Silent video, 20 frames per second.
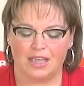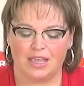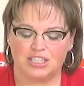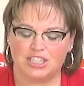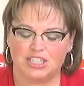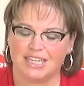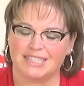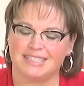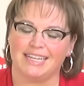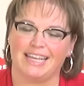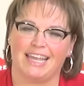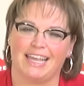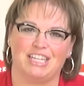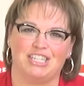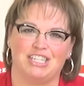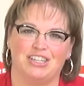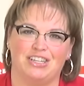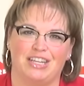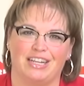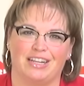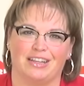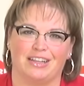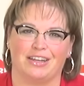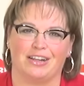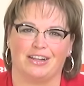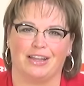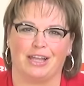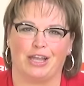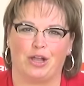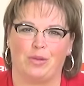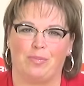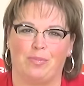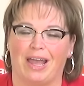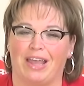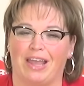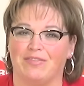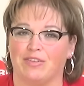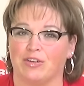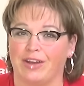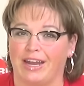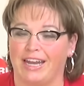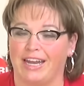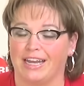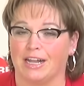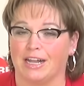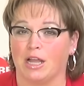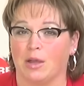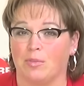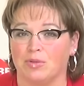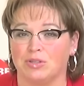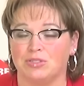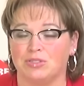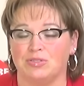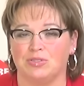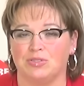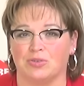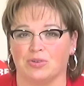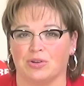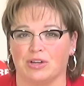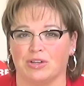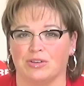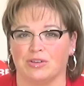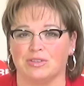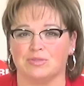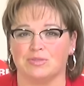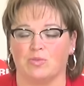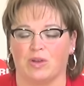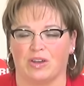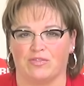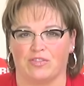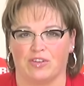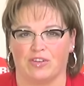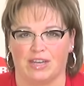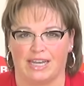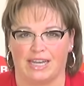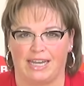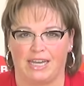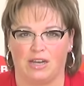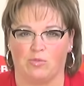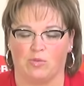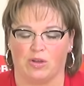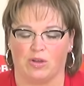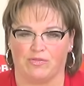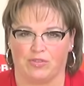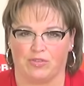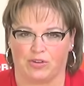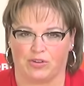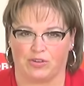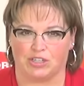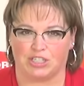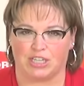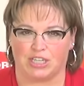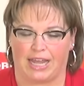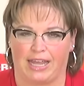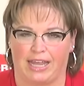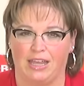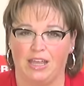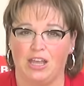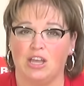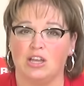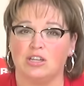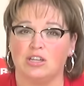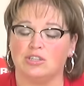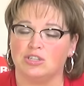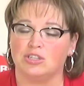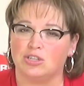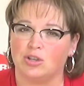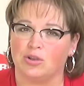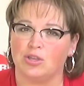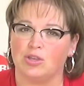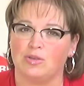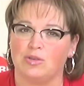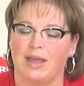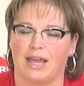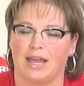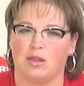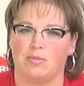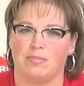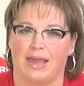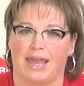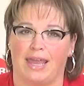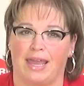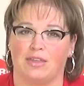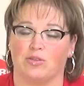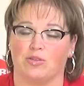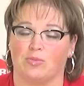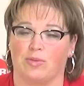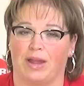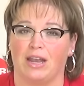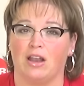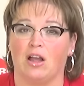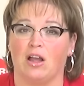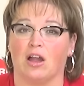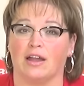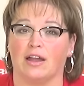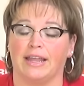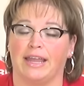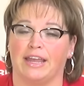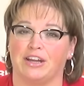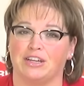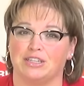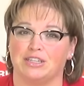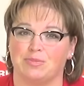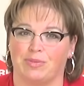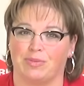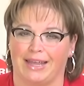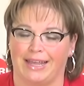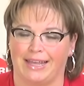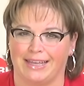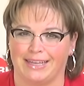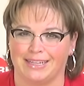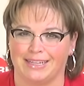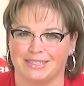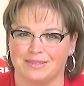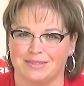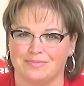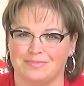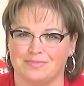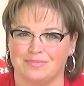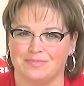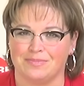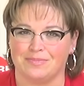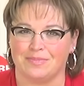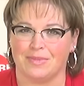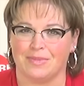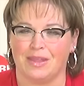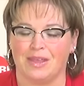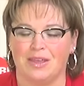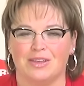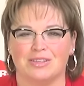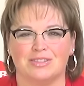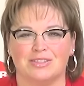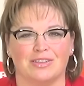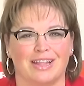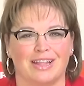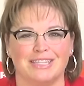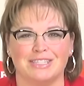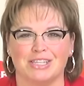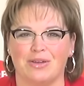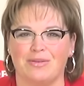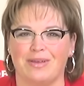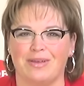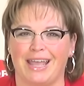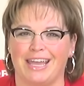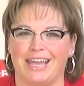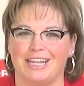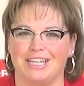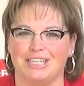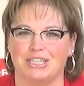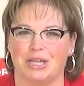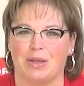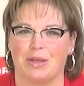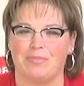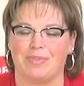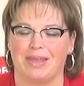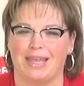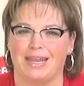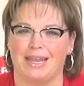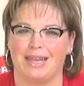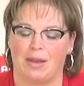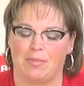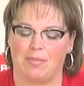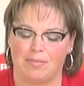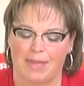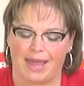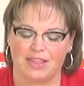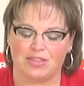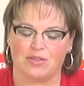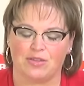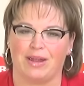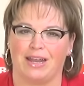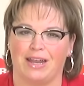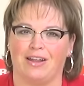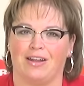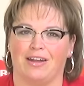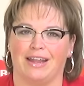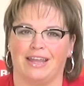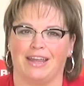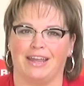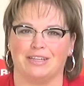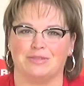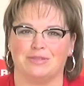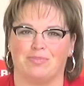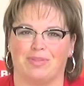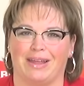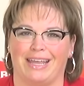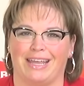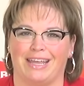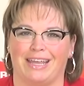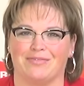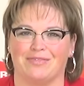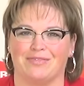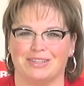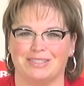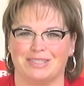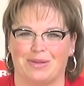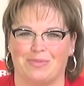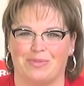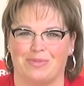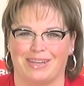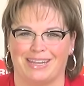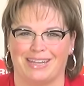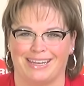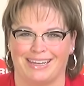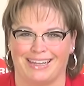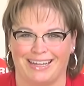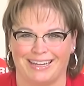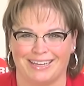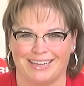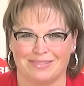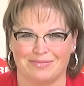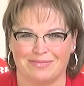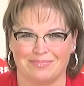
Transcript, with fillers: Just in case you need a little help, I've created a couple tutorials, one for knitting and one for crochet, to show you how to make the Red Heart Cares blanket. So let's go ahead and jump in and make the Red Heart Cares blanket for someone in need.